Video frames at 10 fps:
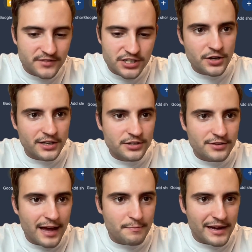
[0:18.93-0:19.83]
So you can
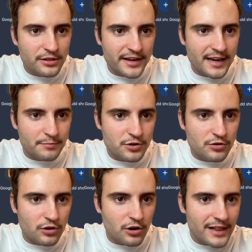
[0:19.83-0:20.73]
do that by looking up
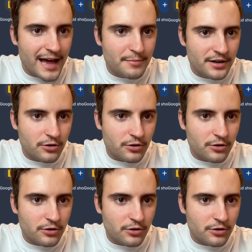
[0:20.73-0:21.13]
Google Colab